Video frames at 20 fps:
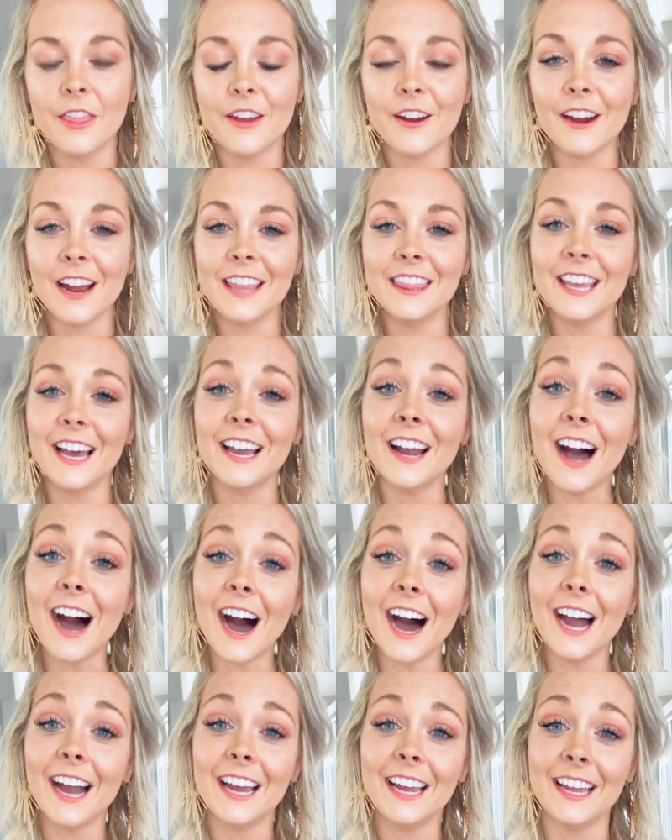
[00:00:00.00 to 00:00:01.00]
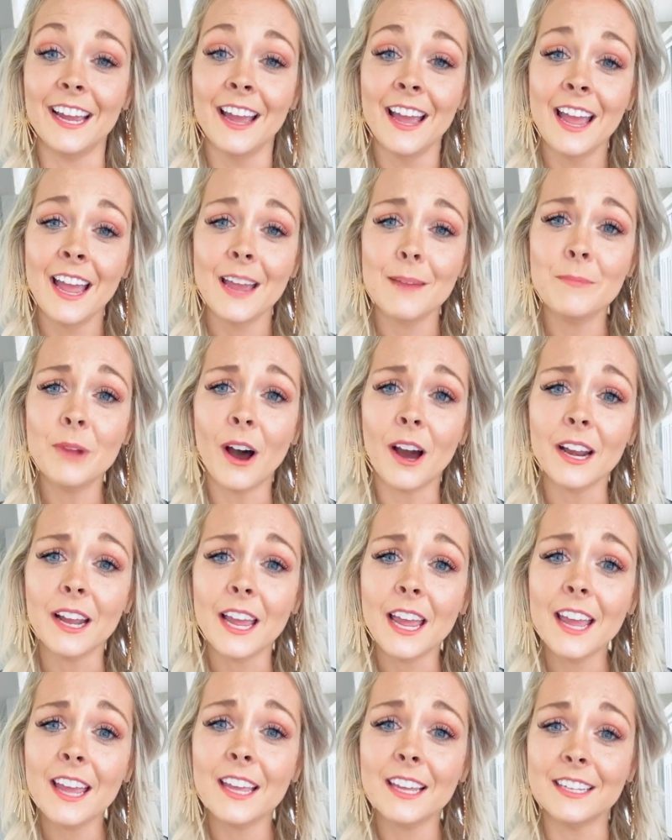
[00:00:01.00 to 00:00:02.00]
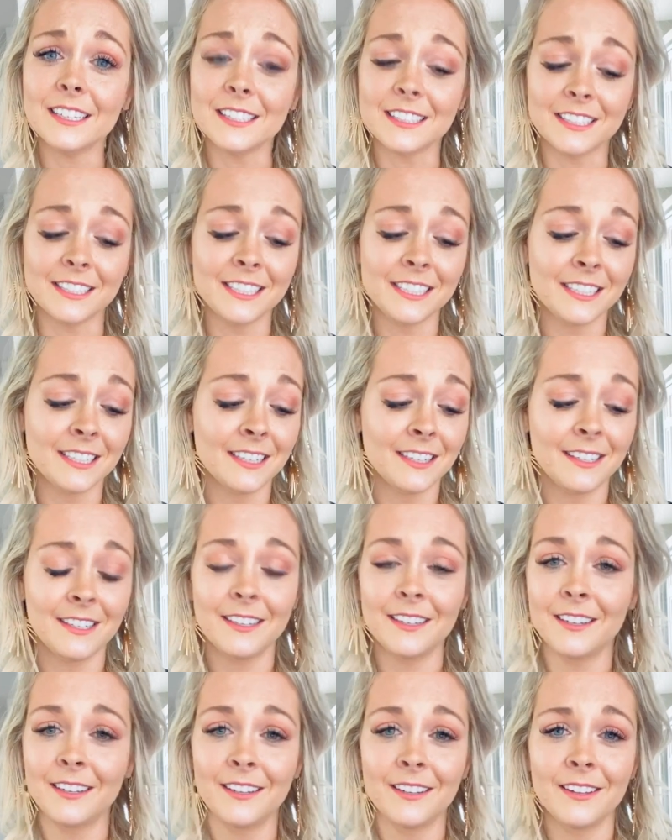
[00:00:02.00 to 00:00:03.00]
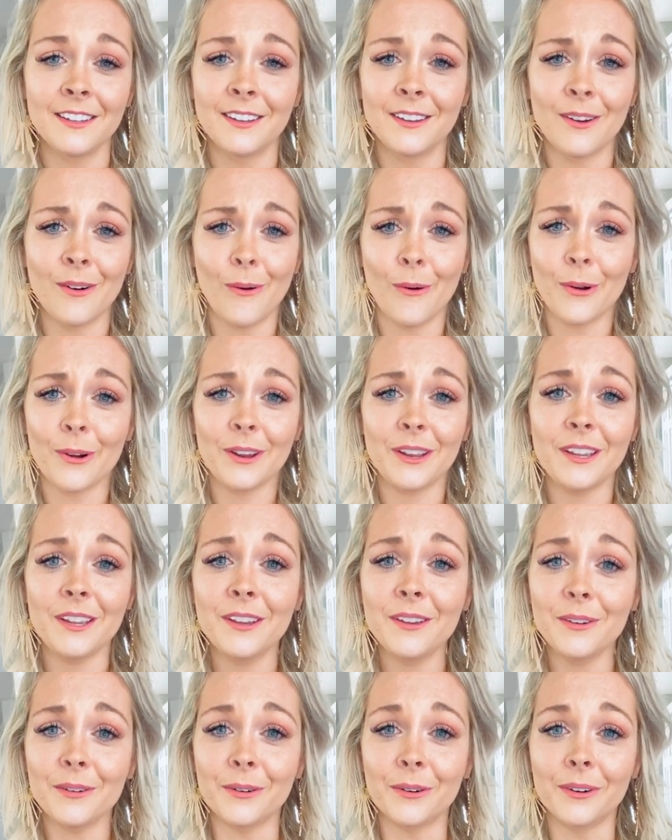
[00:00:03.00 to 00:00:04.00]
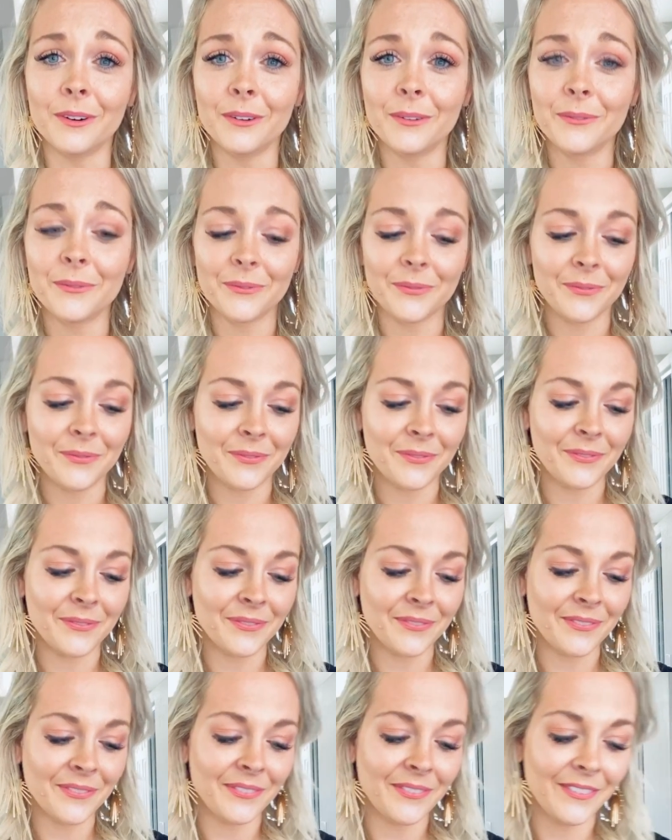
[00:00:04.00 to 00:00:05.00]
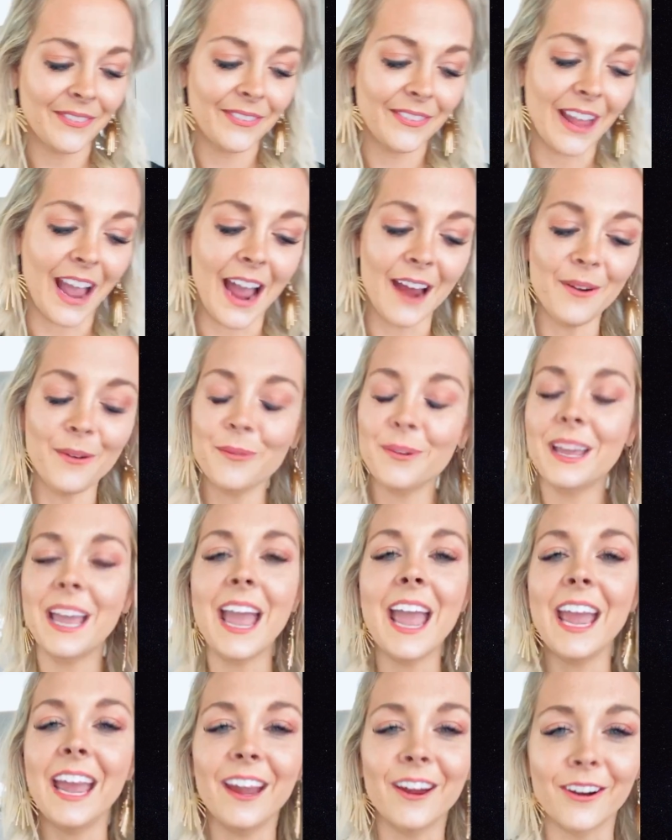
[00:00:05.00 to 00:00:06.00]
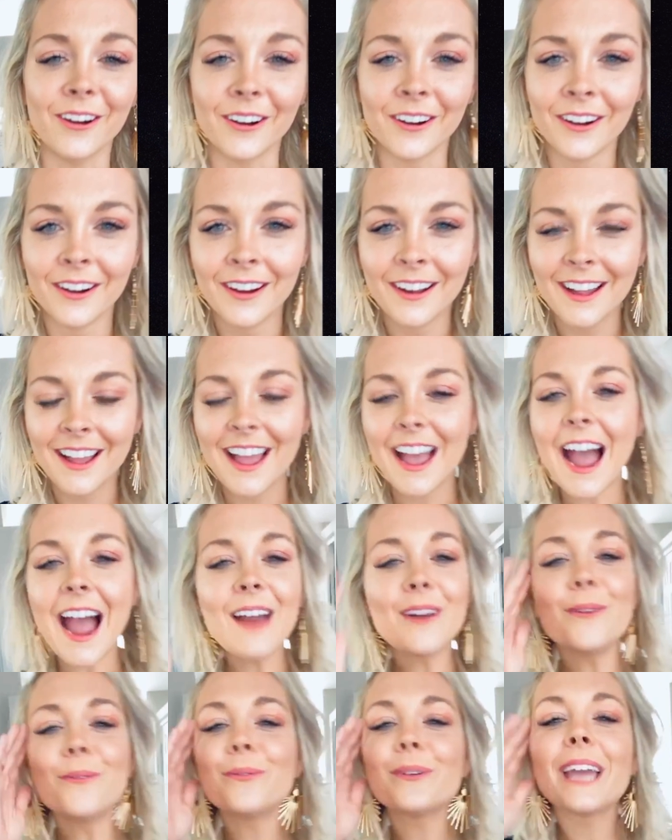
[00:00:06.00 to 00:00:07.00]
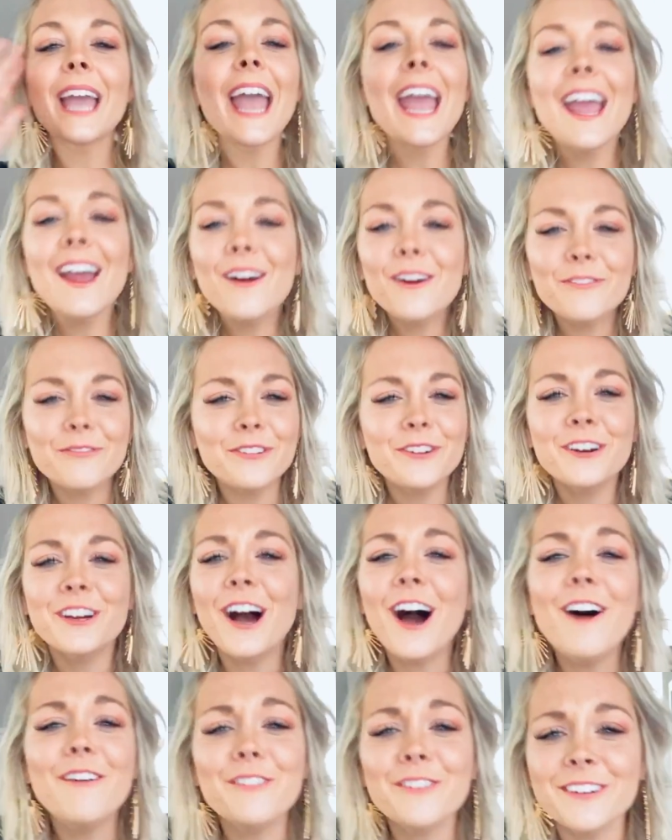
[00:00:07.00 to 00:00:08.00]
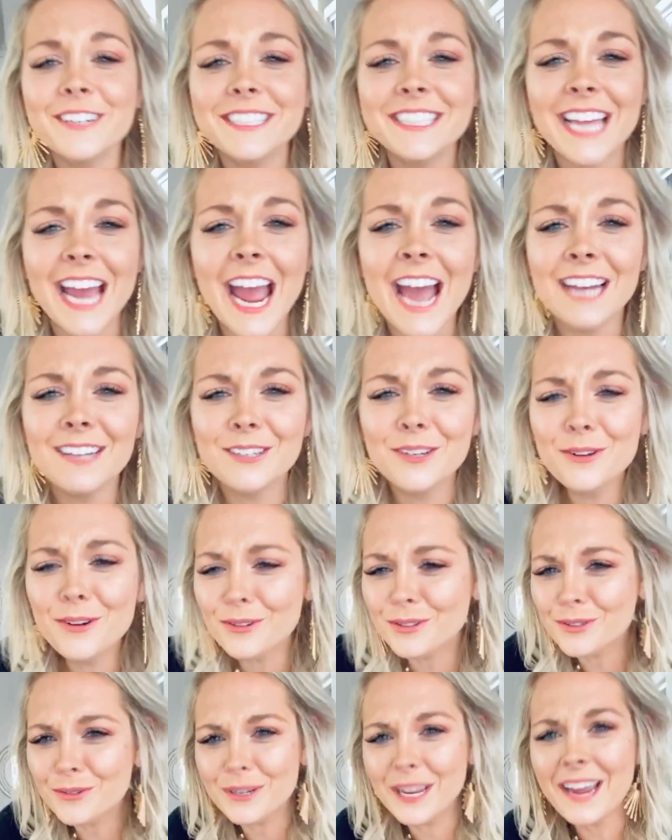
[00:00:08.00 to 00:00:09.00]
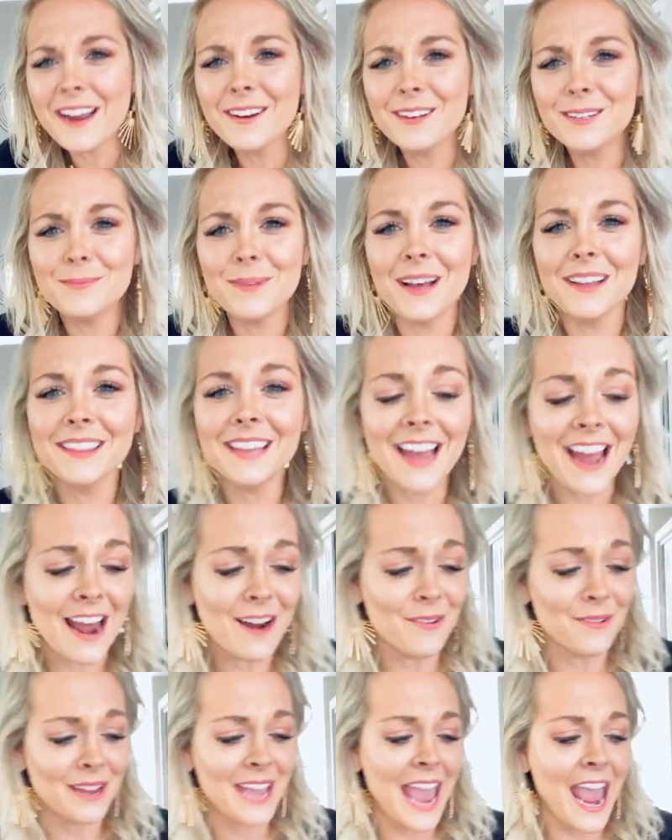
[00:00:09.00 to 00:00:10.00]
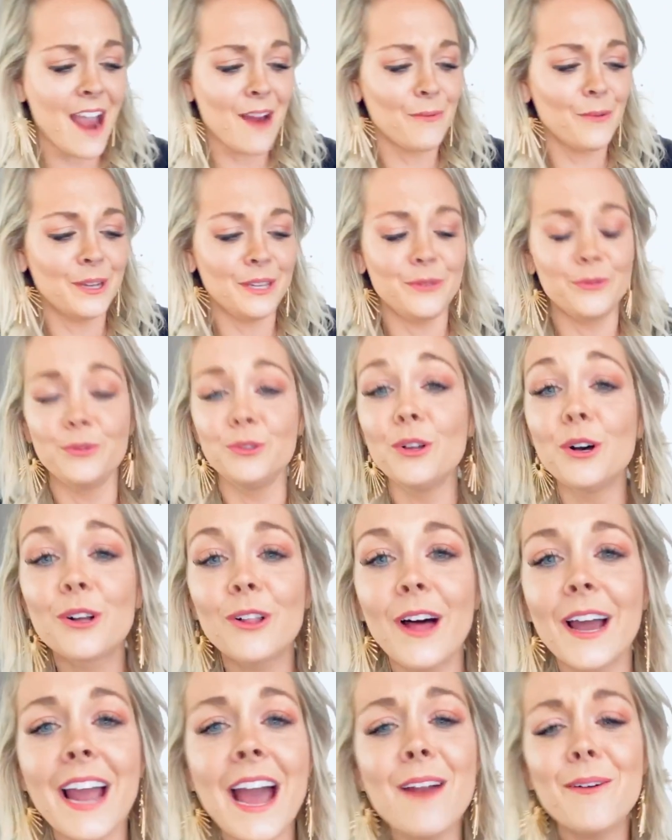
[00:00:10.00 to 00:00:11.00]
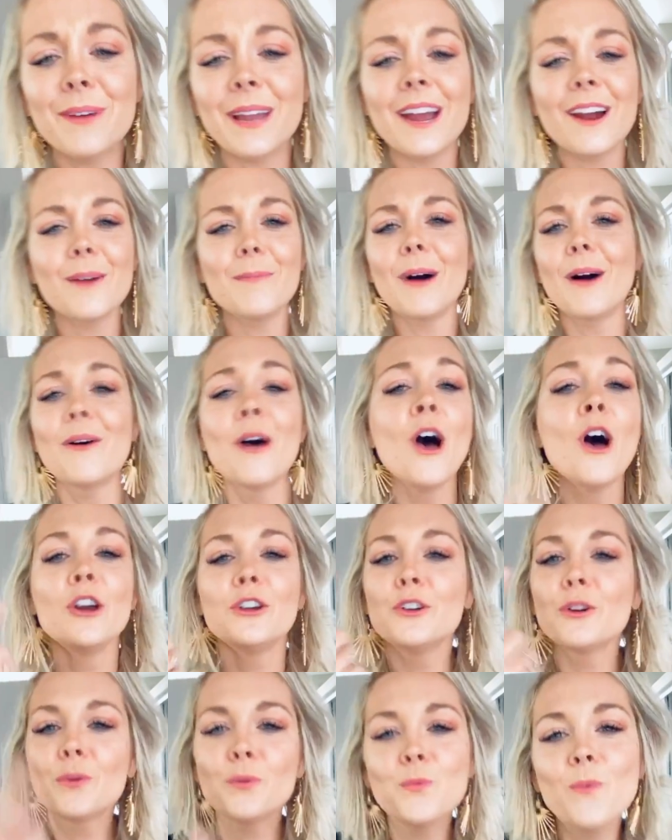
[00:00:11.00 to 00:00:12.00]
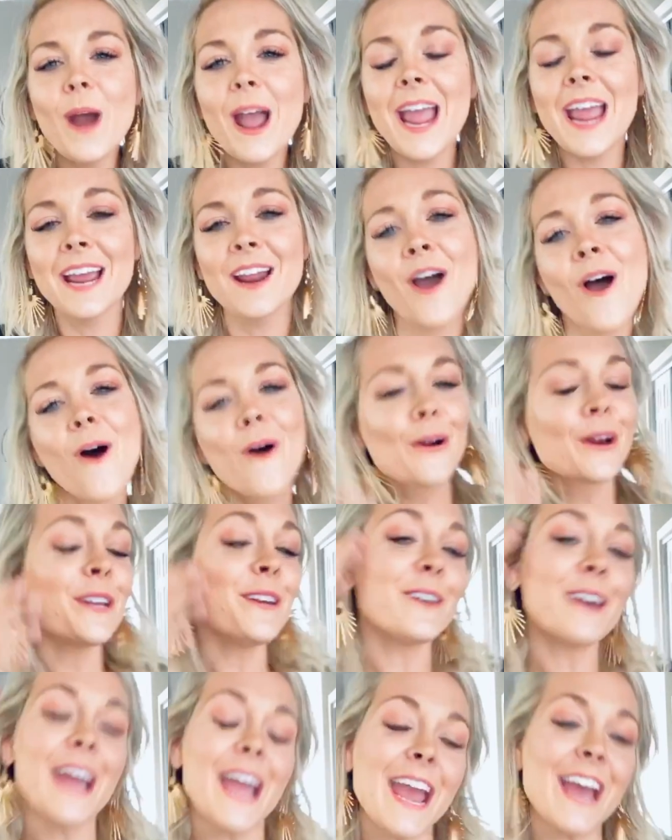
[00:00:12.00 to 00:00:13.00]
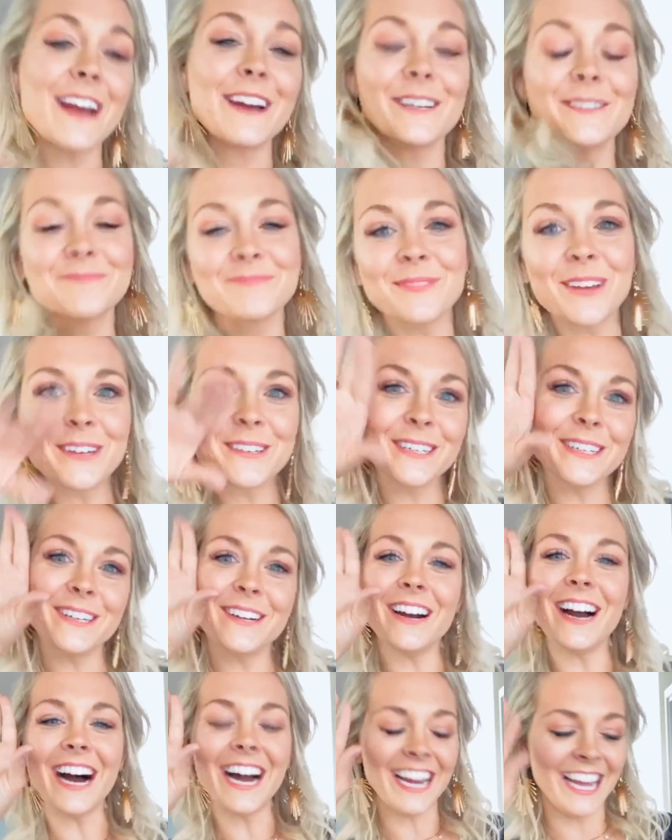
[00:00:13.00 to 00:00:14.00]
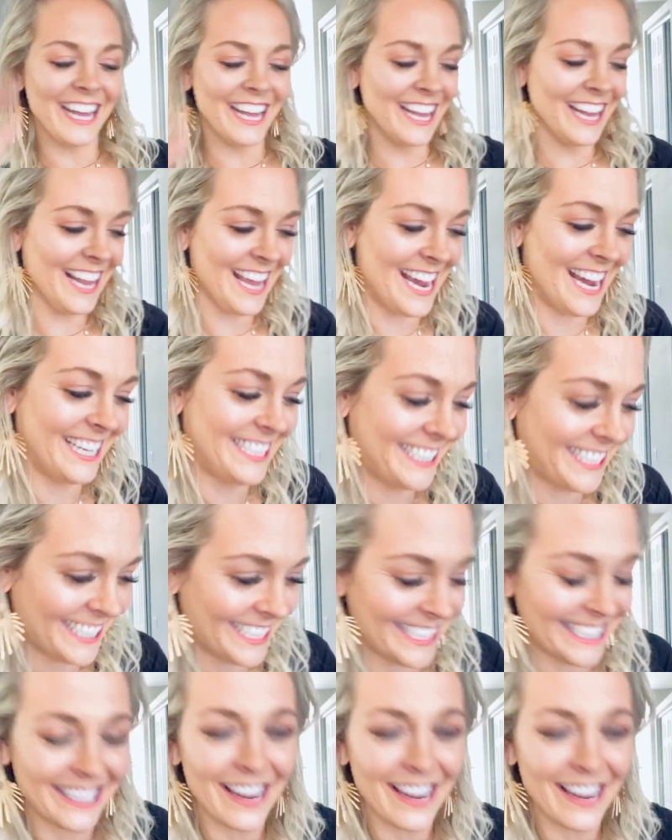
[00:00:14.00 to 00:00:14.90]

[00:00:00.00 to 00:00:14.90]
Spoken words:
and that I am not His? Or to you? I don't care. I don't care if you're covered in tattoos. Who cares about that? I don't care what you look like. I don't care about your weight or your hair or your eyelashes